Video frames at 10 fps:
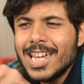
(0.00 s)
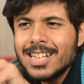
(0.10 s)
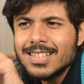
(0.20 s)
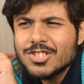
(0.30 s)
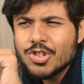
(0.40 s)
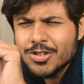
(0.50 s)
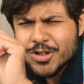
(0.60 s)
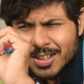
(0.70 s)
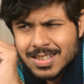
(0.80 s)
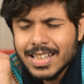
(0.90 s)
it is
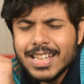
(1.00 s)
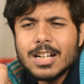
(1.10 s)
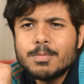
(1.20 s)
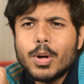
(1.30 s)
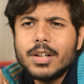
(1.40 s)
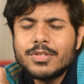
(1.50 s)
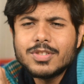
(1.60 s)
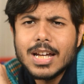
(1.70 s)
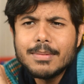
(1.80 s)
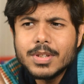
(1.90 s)
just at that point of
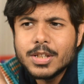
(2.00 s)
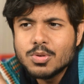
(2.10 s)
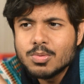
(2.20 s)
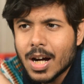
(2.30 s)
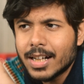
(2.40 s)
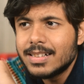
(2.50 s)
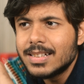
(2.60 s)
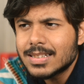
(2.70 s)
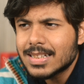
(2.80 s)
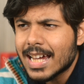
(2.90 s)
time that you
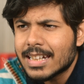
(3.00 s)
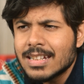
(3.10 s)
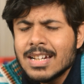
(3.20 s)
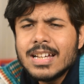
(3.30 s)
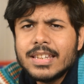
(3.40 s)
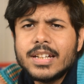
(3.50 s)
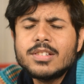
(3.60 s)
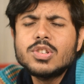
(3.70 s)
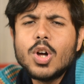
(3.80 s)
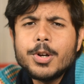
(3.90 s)
understand that
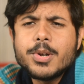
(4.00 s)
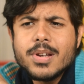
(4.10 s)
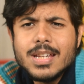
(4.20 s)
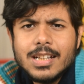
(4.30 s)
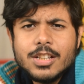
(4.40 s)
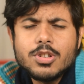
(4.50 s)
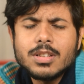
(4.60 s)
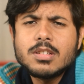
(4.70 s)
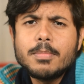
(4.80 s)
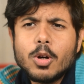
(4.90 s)
it's not really
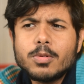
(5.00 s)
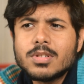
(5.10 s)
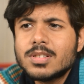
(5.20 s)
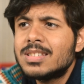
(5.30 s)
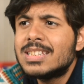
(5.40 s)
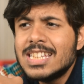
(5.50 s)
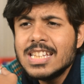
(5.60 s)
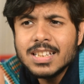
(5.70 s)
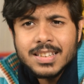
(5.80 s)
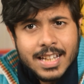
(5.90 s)
just about
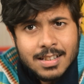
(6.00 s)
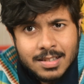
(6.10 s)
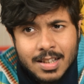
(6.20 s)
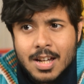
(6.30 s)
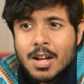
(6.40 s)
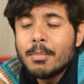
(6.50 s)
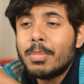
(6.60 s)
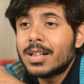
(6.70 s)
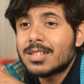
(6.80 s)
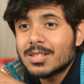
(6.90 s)
seeing things,
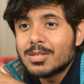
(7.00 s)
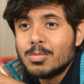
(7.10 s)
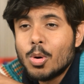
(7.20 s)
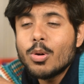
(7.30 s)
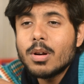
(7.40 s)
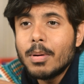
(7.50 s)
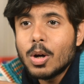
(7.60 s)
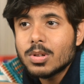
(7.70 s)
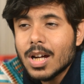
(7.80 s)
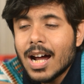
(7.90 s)
but more
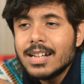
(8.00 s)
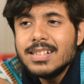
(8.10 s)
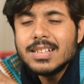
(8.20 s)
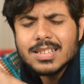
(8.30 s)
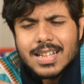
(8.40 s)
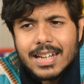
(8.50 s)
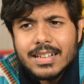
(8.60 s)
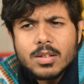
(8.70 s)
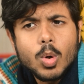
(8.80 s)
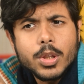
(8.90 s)
about
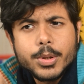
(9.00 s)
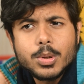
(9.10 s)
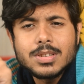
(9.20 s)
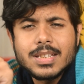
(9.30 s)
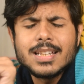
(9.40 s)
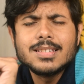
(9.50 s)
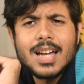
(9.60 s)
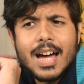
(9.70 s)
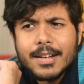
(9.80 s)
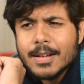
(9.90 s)
understanding what those things
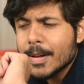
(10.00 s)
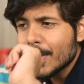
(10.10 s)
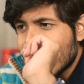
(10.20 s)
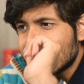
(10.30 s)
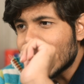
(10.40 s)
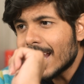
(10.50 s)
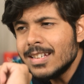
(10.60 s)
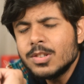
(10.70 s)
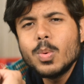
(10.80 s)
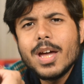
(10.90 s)
are. And
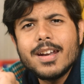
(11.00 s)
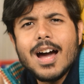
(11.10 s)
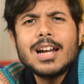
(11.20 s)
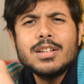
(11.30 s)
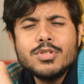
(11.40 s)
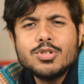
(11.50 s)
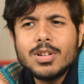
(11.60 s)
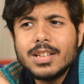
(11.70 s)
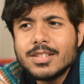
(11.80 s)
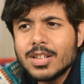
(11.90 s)
that is where
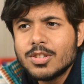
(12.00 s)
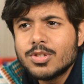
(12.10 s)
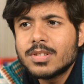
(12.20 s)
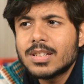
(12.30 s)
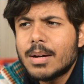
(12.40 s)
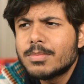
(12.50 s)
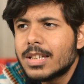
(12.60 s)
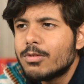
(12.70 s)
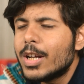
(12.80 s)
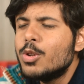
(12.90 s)
artificial intelligence comes
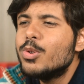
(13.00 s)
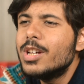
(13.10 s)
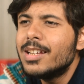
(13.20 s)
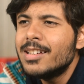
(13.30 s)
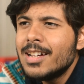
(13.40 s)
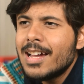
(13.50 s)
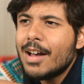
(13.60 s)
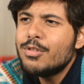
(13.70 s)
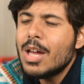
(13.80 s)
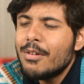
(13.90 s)
in. When you really,
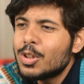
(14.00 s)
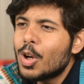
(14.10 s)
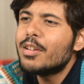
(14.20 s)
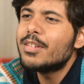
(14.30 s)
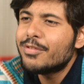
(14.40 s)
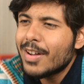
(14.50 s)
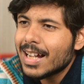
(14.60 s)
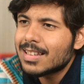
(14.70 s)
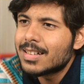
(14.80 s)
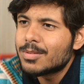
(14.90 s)
have you ever thought of the
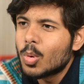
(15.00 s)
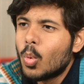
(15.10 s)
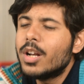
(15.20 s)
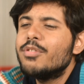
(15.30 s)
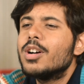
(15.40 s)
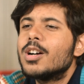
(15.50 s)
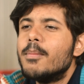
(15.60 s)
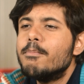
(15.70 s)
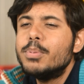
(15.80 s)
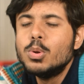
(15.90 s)
fact that what if a
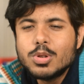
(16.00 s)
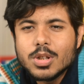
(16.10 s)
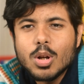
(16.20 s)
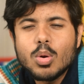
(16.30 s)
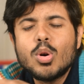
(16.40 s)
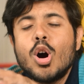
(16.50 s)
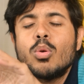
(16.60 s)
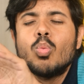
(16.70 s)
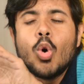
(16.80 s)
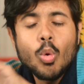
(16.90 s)
computer
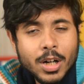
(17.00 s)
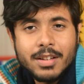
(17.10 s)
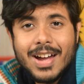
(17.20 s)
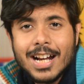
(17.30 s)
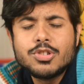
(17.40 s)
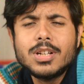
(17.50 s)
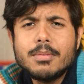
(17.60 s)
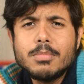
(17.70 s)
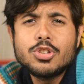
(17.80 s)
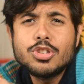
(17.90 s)
or what if actually
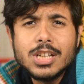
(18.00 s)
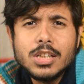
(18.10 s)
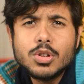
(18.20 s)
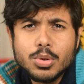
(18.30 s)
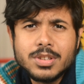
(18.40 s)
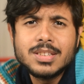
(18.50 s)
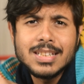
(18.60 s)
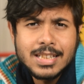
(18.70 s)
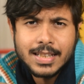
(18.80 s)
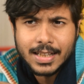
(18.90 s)
a machine could
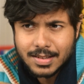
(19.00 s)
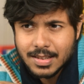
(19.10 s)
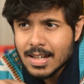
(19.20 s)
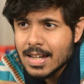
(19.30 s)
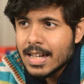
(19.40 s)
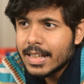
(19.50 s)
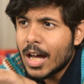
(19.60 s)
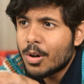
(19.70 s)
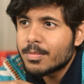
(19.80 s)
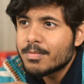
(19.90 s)
see things?
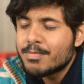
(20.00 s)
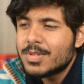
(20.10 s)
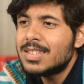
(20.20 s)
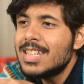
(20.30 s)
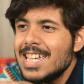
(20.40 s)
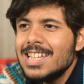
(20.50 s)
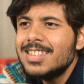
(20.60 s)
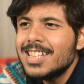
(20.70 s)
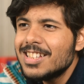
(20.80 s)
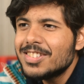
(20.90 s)
Now,
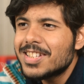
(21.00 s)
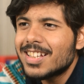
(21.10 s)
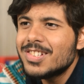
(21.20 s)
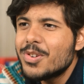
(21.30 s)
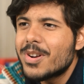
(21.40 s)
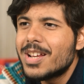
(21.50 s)
seeing things doesn't